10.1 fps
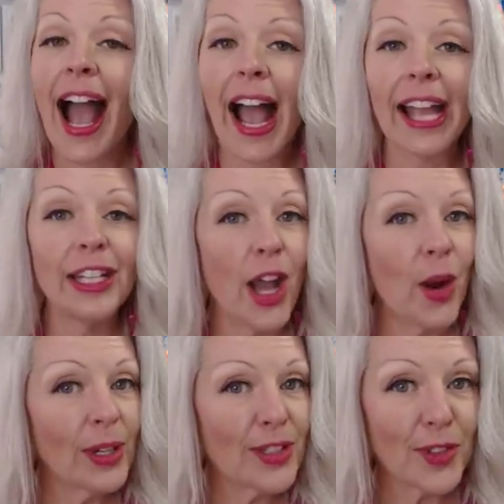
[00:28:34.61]
I
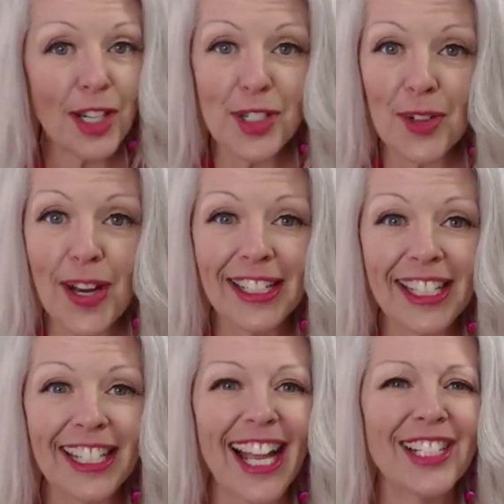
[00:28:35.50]
know it's
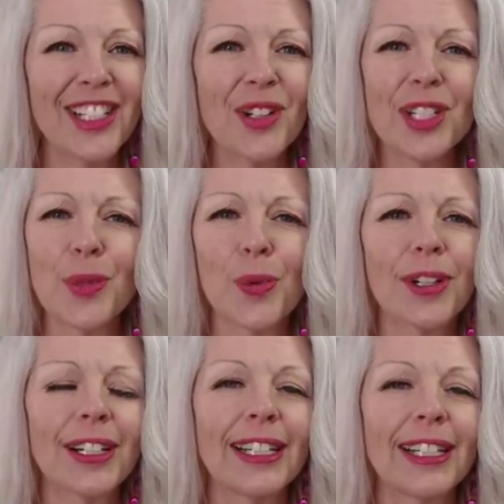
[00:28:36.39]
frustrating. I know you're
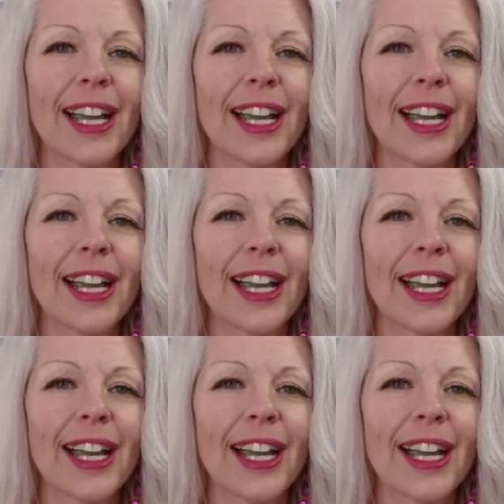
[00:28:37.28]
worried.